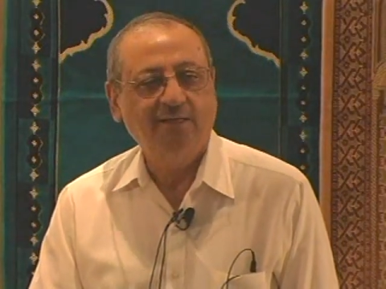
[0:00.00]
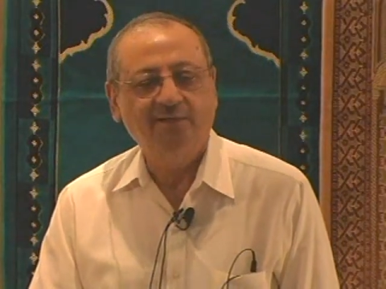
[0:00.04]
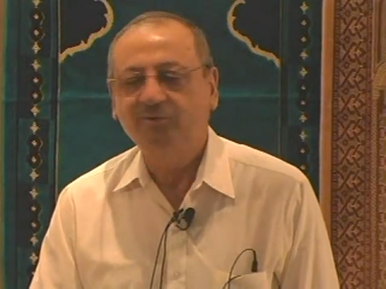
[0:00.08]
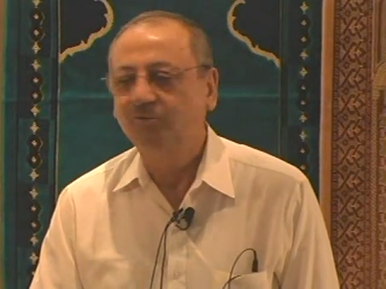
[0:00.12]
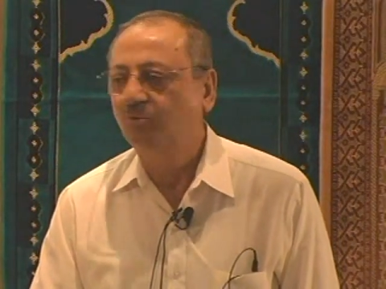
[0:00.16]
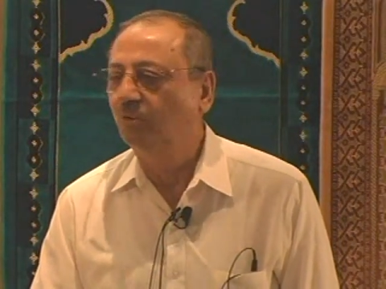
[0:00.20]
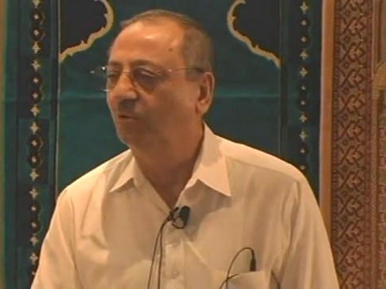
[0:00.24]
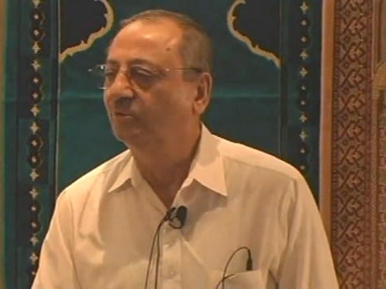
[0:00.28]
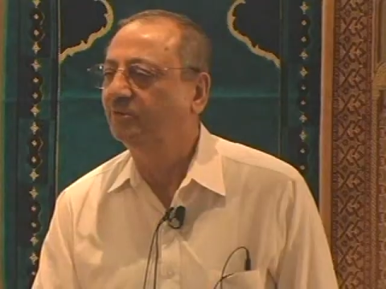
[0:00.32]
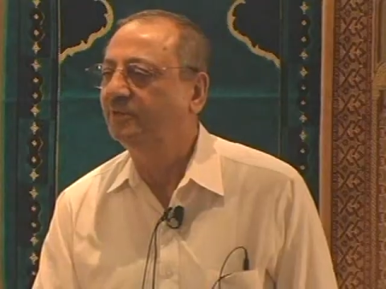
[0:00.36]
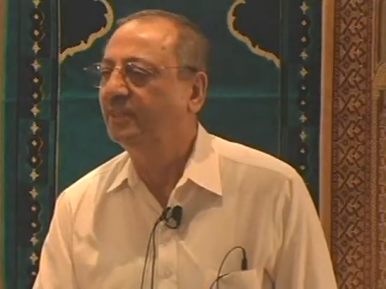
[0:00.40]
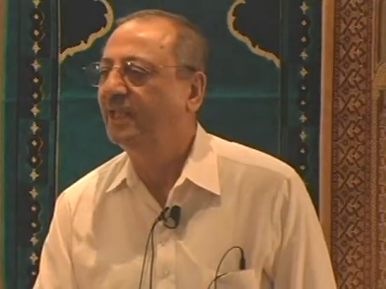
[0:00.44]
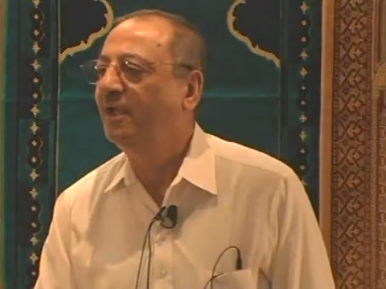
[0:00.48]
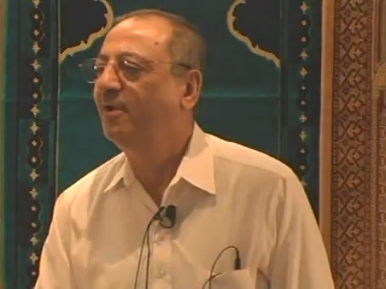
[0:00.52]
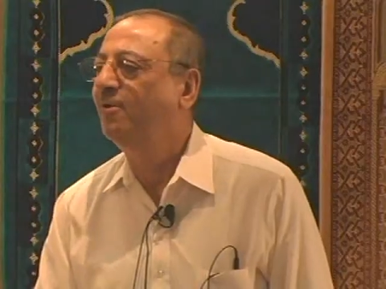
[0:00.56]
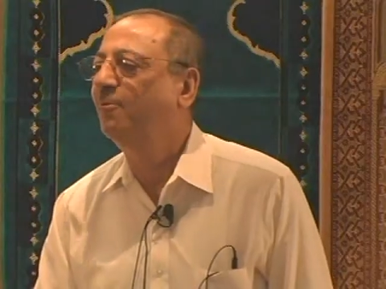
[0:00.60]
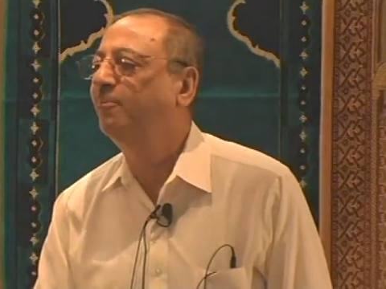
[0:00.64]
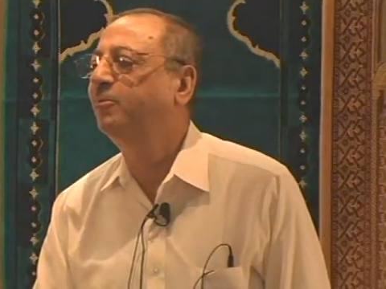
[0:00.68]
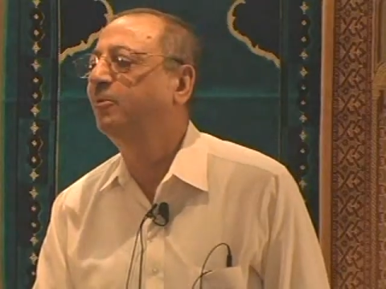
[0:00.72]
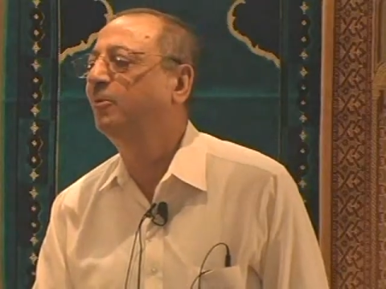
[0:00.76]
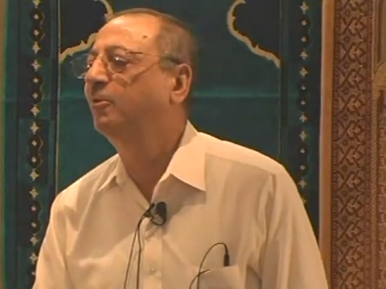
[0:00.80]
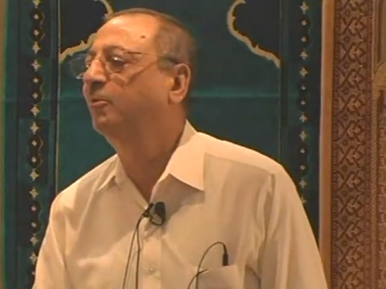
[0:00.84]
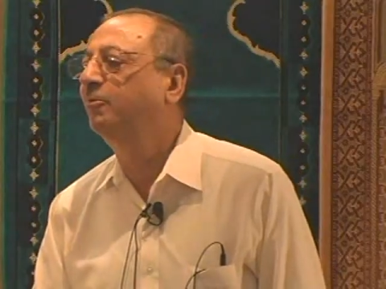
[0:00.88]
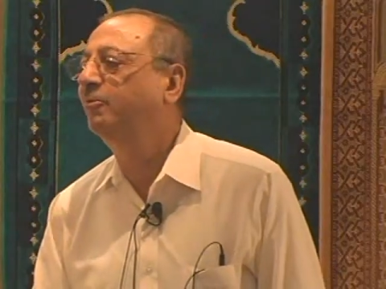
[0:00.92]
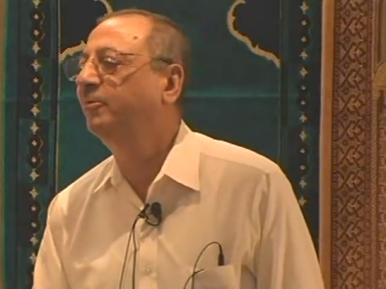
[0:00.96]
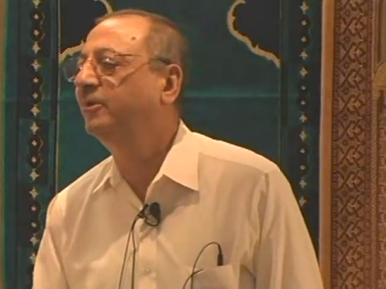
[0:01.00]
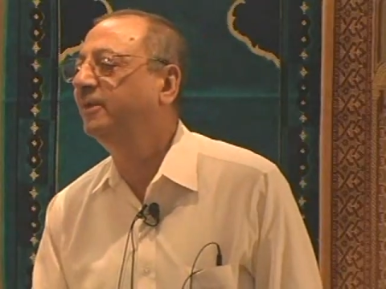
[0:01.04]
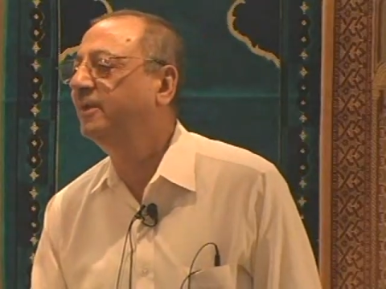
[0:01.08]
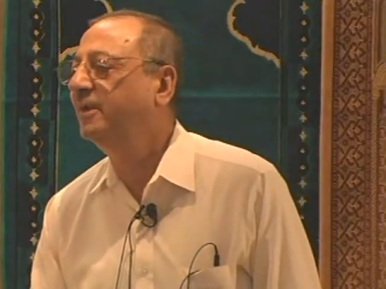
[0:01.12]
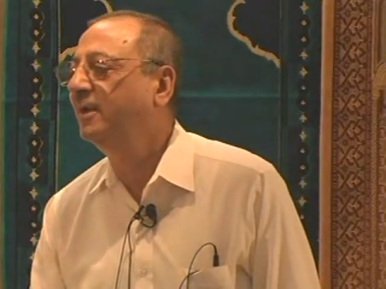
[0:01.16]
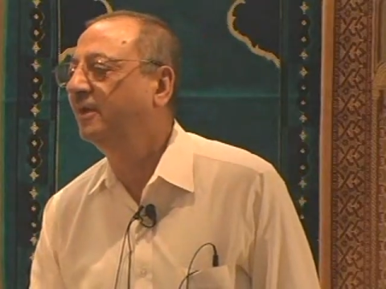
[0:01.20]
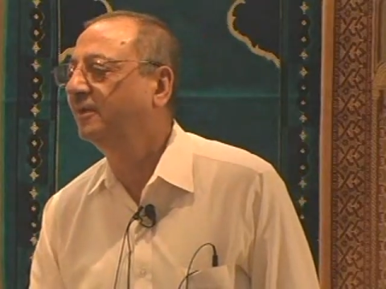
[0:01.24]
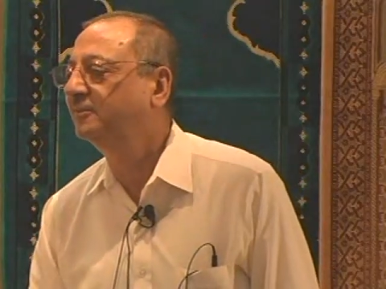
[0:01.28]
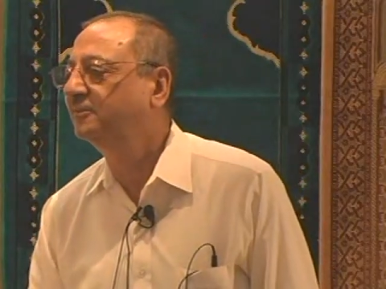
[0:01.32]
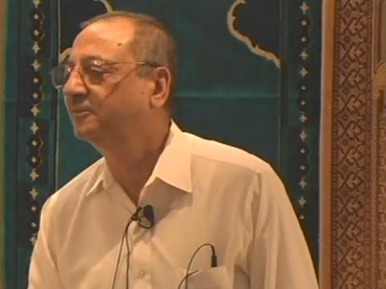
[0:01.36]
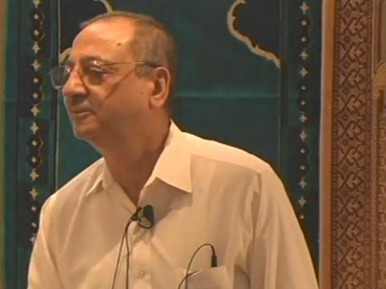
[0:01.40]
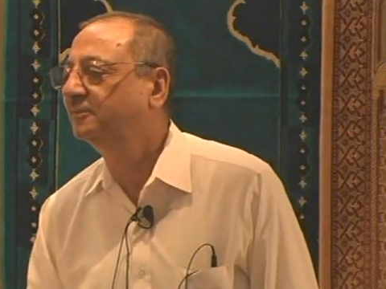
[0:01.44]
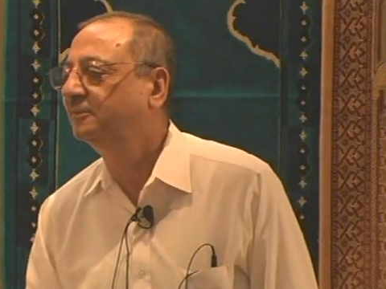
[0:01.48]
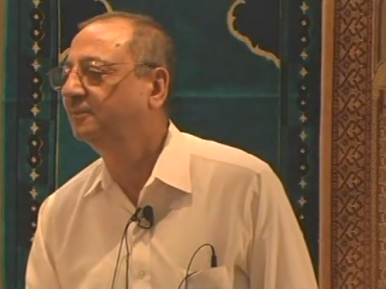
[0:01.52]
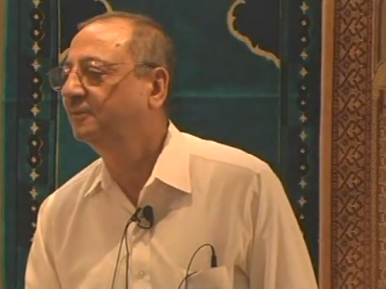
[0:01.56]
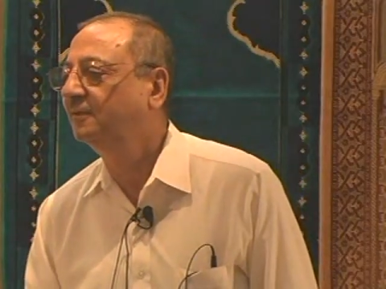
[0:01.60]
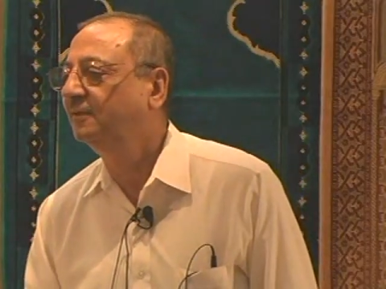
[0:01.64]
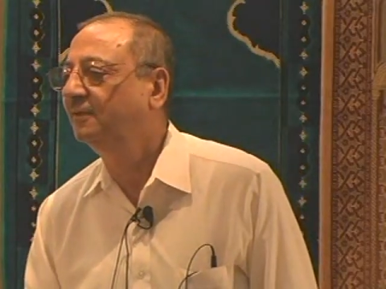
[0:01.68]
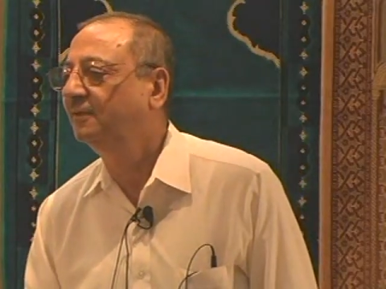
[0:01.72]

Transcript: Don't they have proofreaders?